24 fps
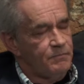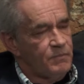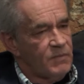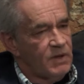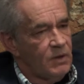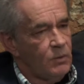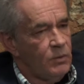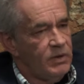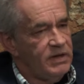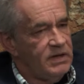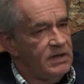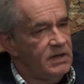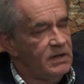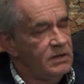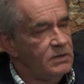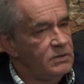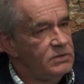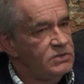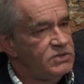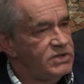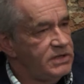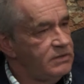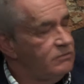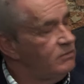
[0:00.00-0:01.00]
We know
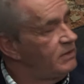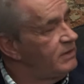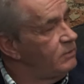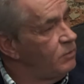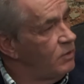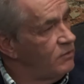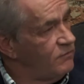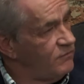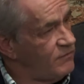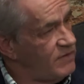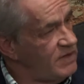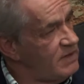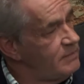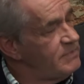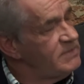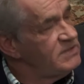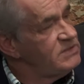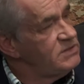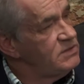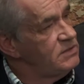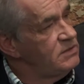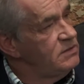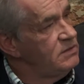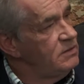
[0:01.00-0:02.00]
generally what farmers
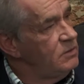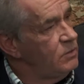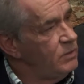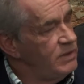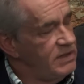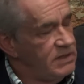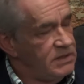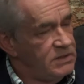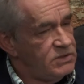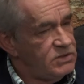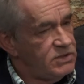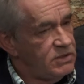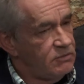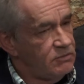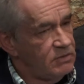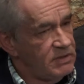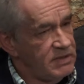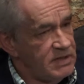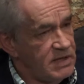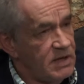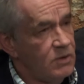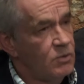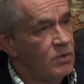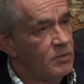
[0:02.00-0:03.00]
do, we generally
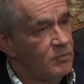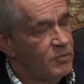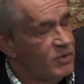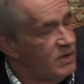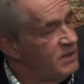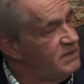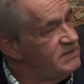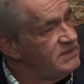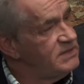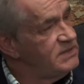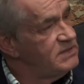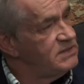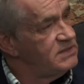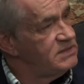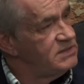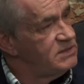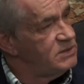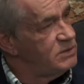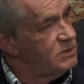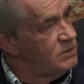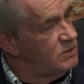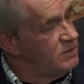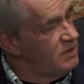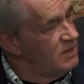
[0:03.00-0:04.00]
know what processors
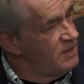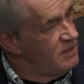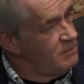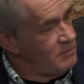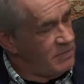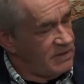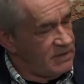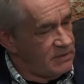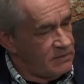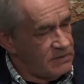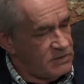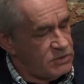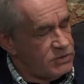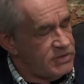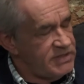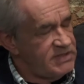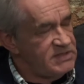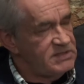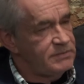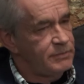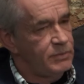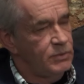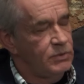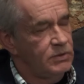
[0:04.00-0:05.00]
do, but the
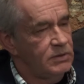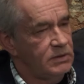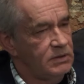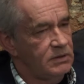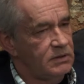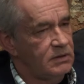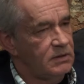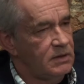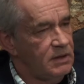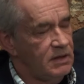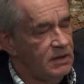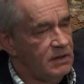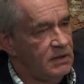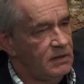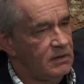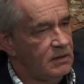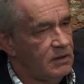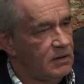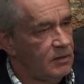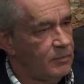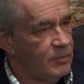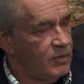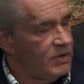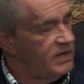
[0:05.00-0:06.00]
transport
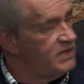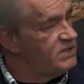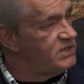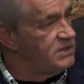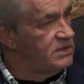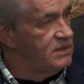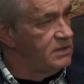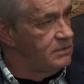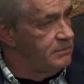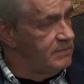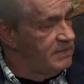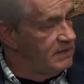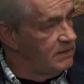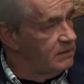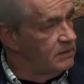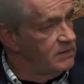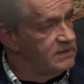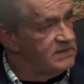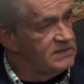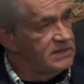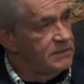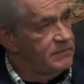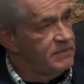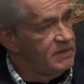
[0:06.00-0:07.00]
operation in the middle
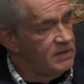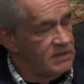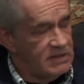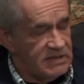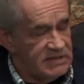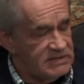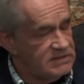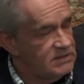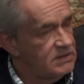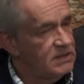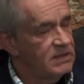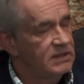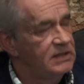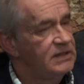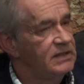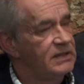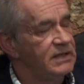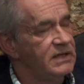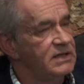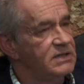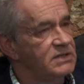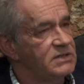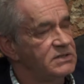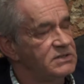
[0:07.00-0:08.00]
is something that isn't
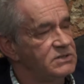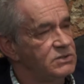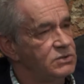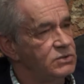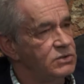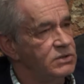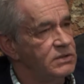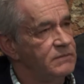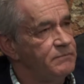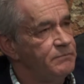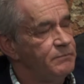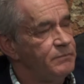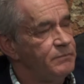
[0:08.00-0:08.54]
clearly understood.